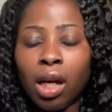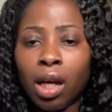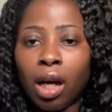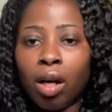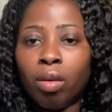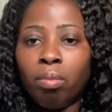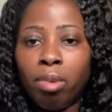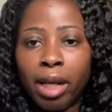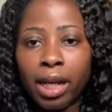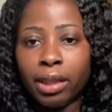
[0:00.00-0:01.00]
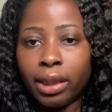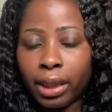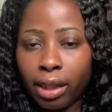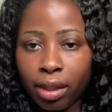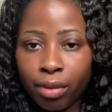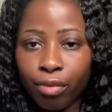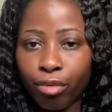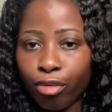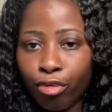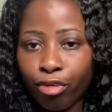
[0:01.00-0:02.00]
our blood can
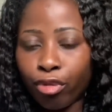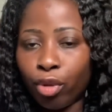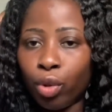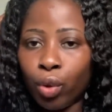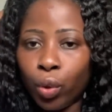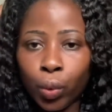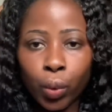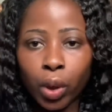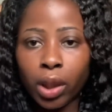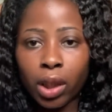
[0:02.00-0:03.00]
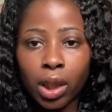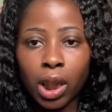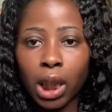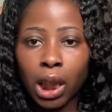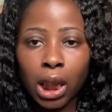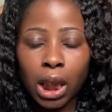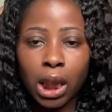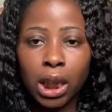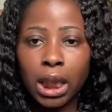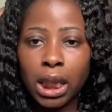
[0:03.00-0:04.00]
flow
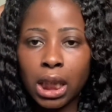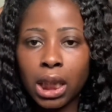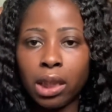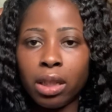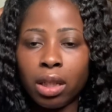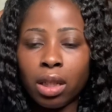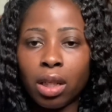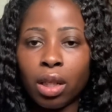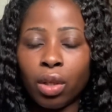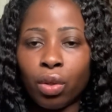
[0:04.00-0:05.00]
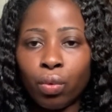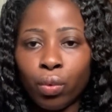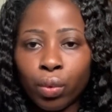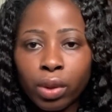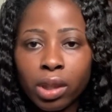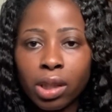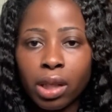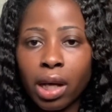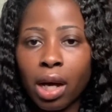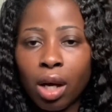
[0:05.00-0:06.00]
easily through the
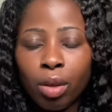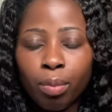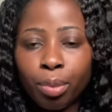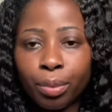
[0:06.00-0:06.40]
scalp.